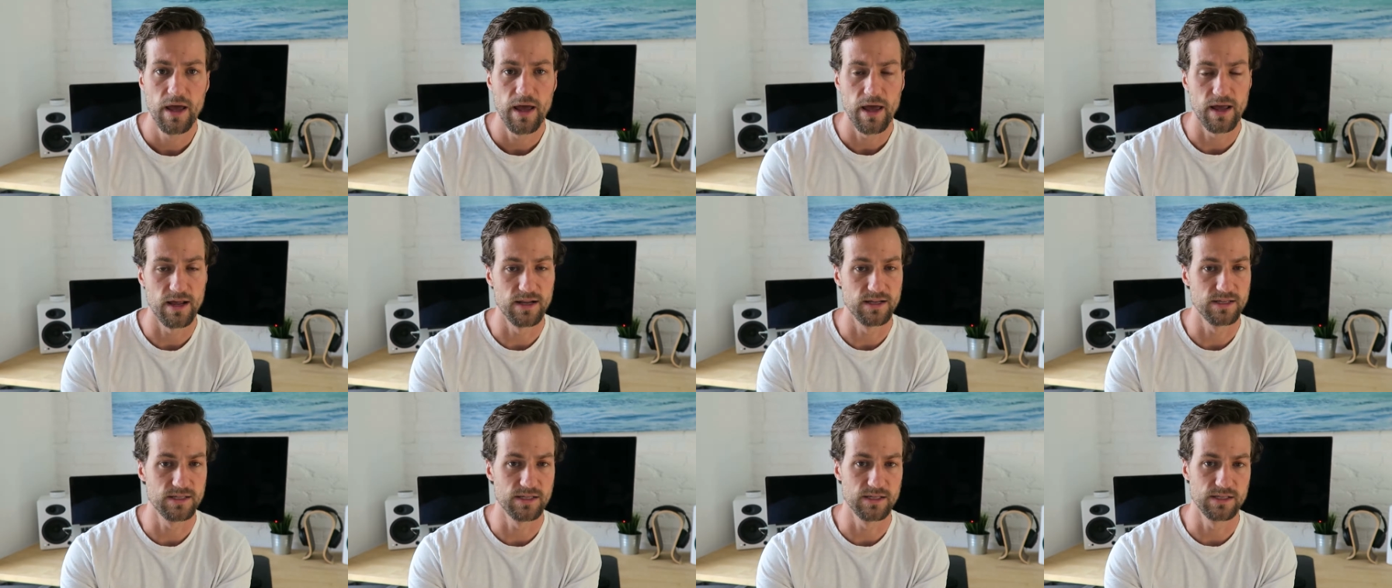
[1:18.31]

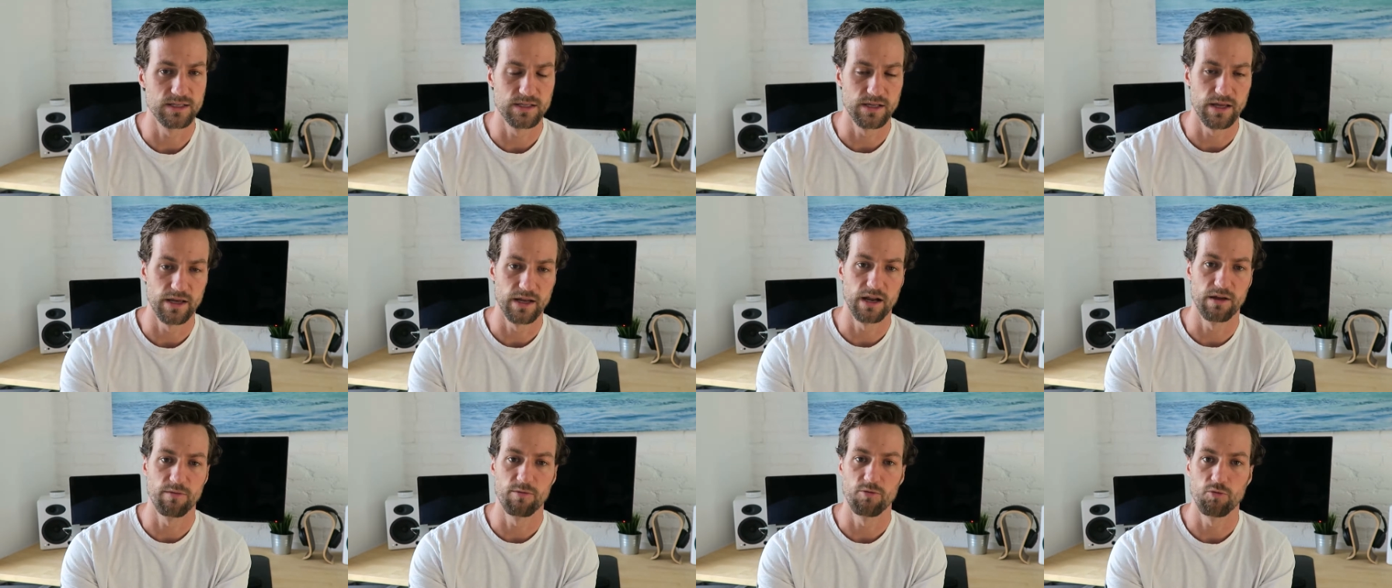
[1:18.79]
and since
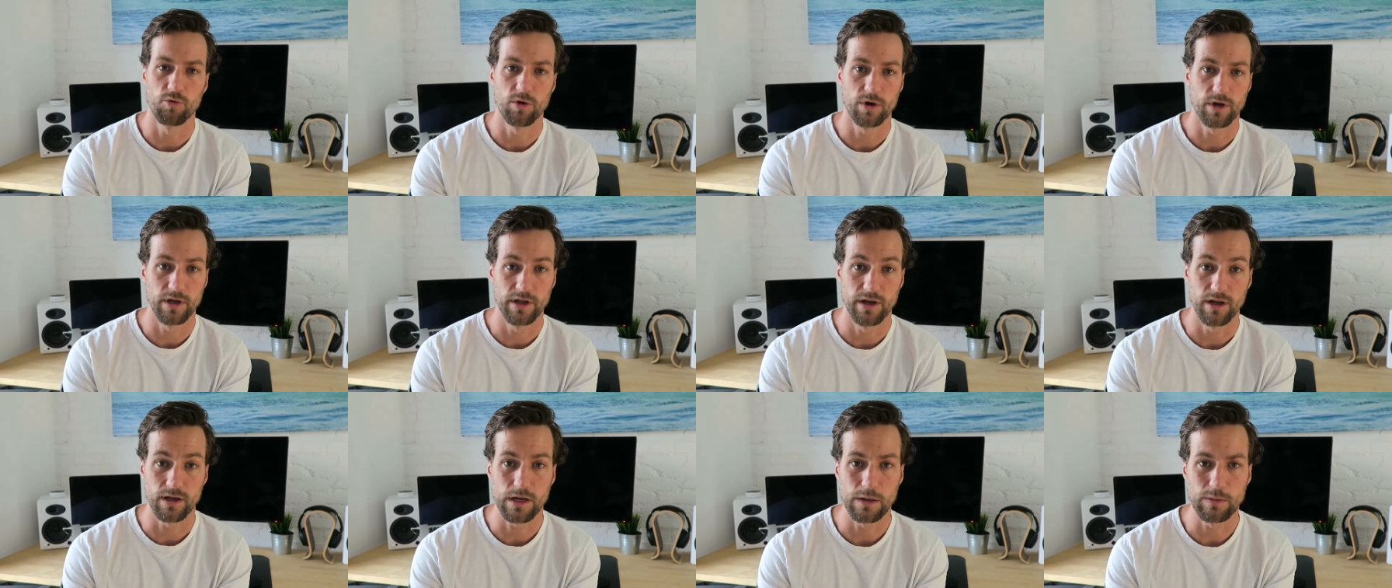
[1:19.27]
then, I've been
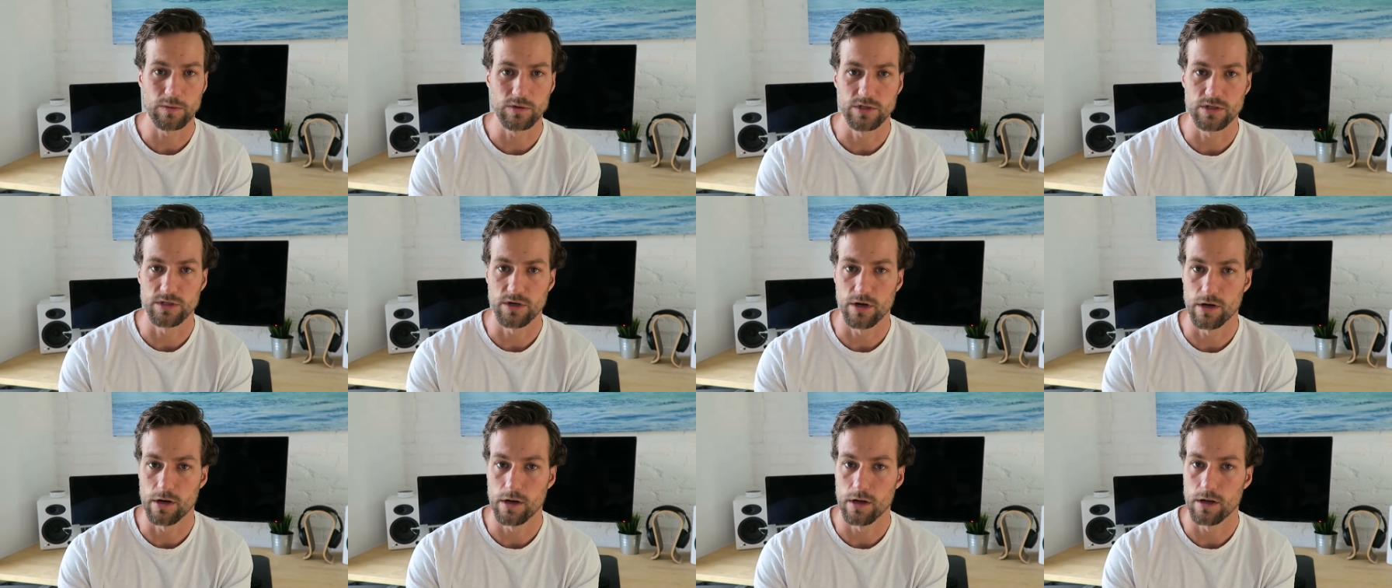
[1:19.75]
working at a couple
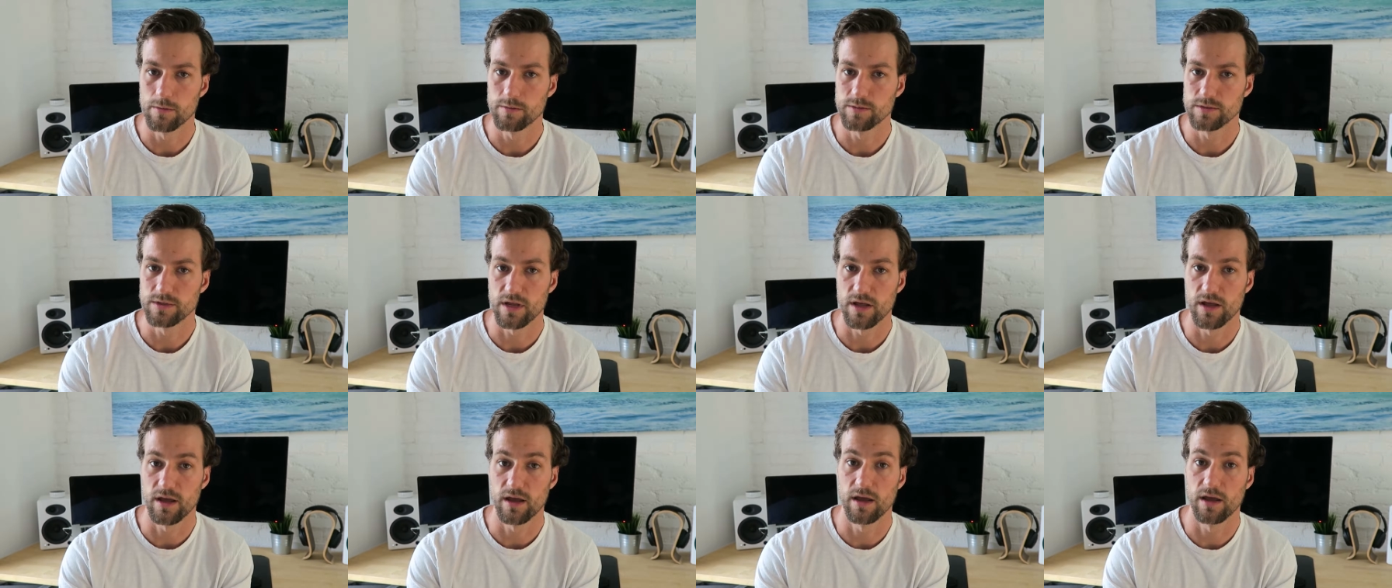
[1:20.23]

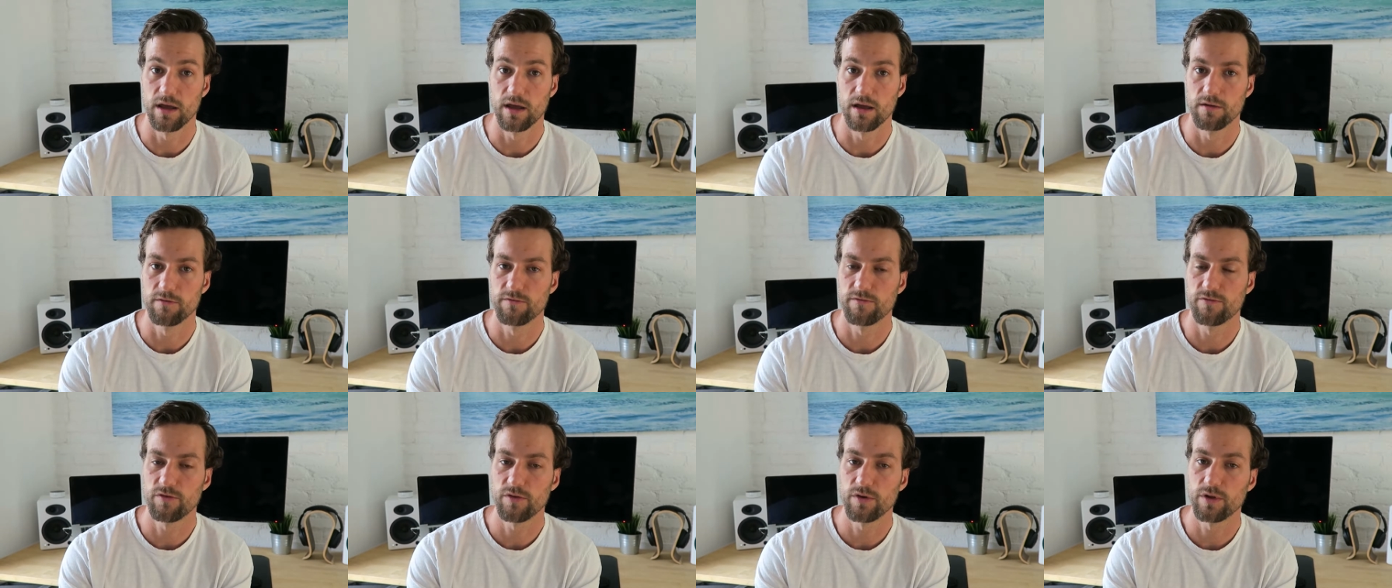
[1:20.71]
startups
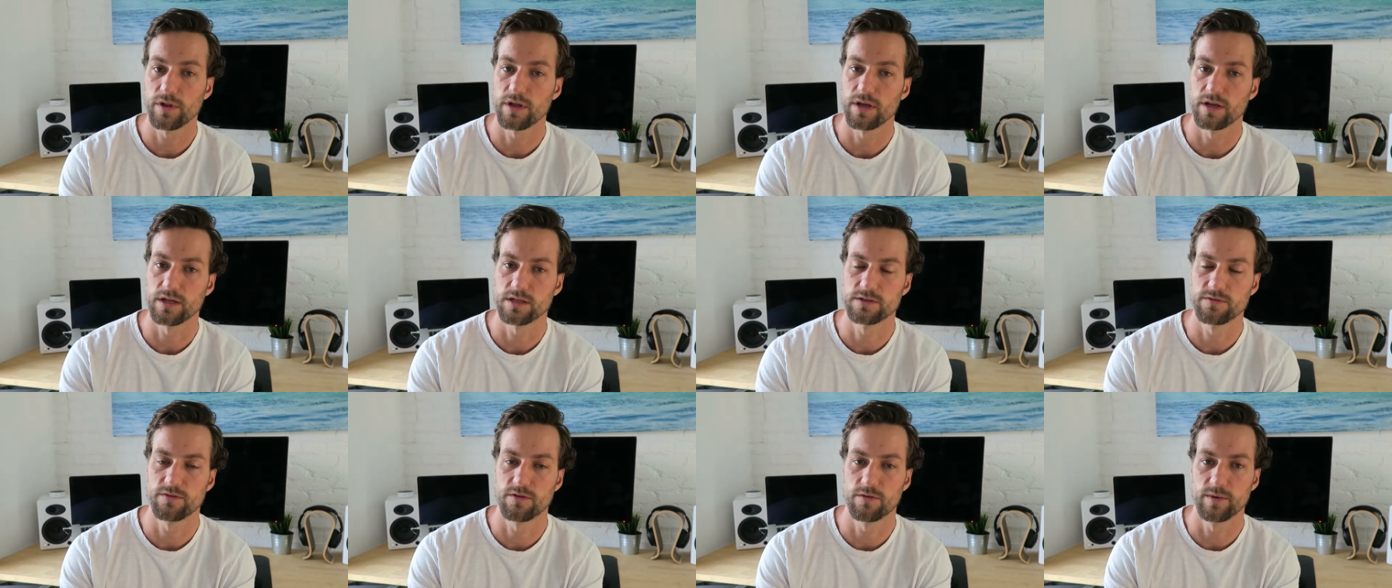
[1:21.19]
and
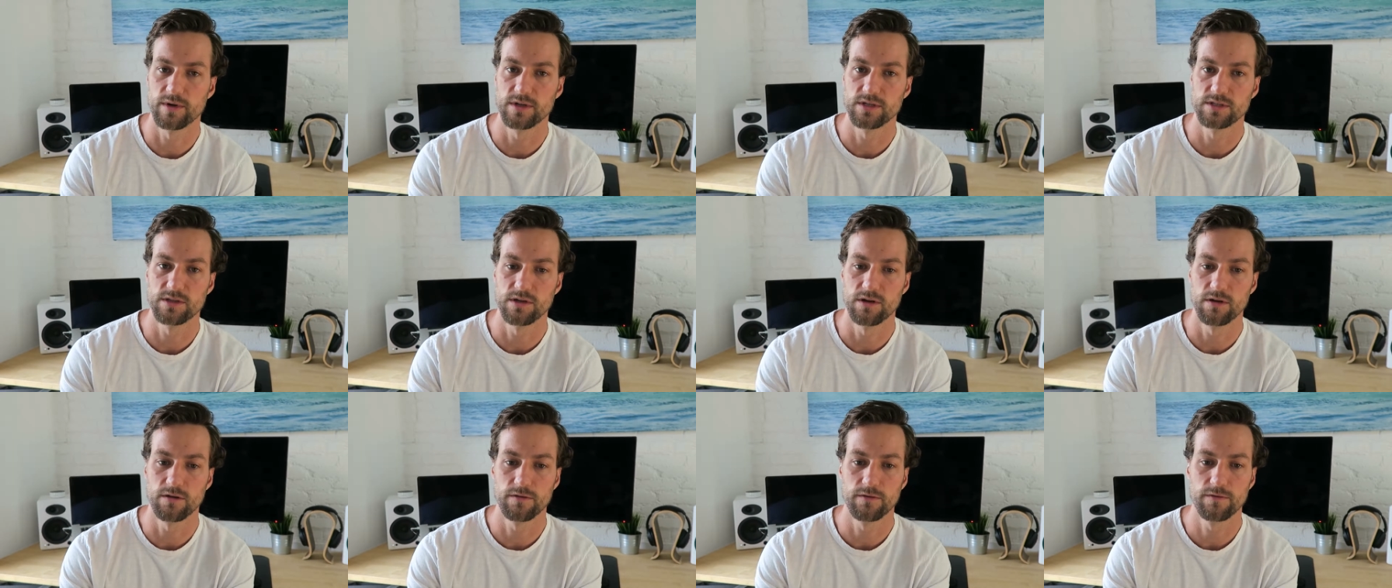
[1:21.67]
freelance for
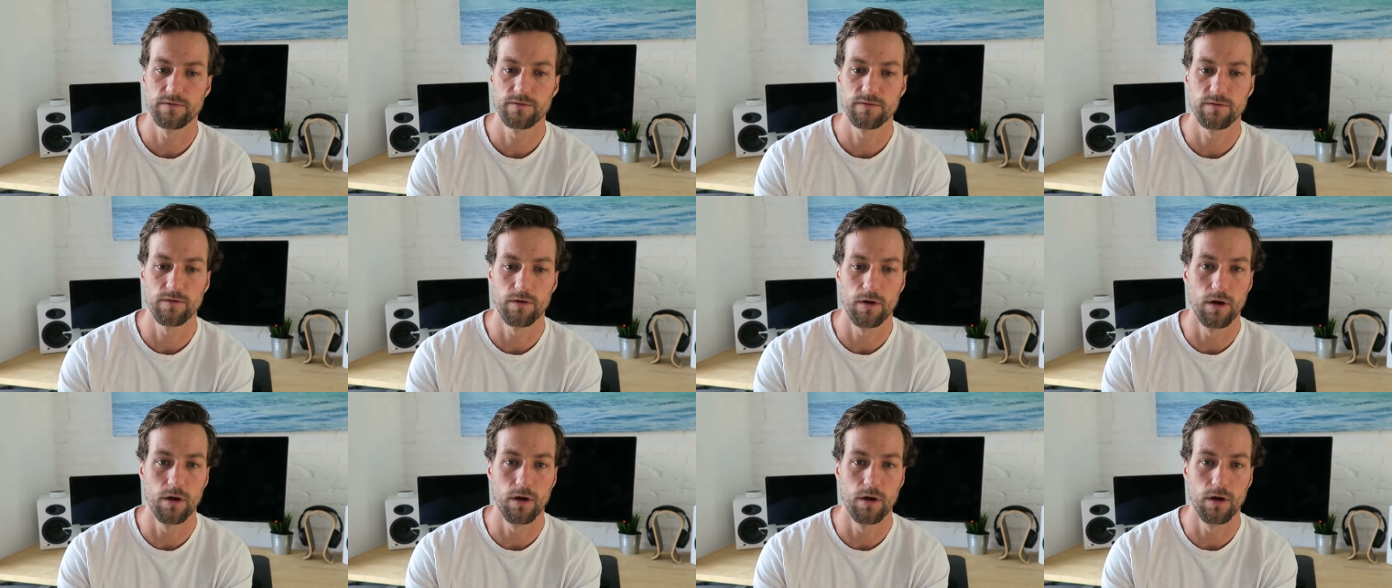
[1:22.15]
myself